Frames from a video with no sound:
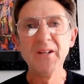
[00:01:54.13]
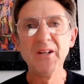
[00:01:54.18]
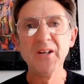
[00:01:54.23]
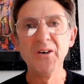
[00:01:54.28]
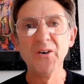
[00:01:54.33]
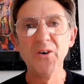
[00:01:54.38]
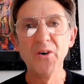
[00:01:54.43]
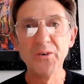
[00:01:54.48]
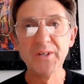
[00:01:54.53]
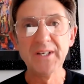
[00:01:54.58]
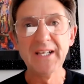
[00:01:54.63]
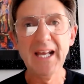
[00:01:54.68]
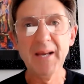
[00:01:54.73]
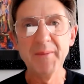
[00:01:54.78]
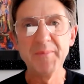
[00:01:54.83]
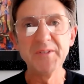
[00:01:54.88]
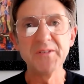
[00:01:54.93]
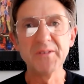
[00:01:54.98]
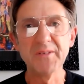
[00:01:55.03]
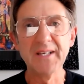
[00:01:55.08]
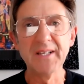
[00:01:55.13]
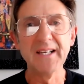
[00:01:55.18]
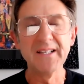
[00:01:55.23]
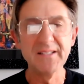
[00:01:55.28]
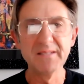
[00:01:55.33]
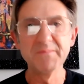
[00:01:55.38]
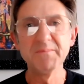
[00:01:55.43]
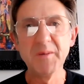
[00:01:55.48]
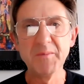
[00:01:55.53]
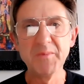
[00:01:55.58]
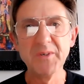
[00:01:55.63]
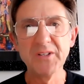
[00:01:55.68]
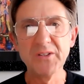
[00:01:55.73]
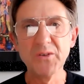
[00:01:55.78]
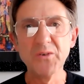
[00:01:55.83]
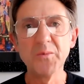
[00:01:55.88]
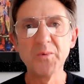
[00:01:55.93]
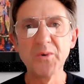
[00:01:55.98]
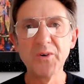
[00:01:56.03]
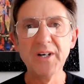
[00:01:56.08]
on capital gains, remember, it's
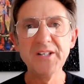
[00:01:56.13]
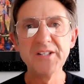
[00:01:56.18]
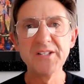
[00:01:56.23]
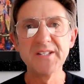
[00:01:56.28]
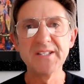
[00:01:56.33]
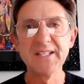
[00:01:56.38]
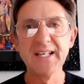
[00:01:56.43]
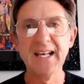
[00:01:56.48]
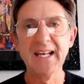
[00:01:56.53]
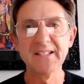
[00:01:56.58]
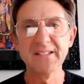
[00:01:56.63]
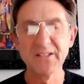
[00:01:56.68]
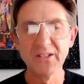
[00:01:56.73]
corporation tax,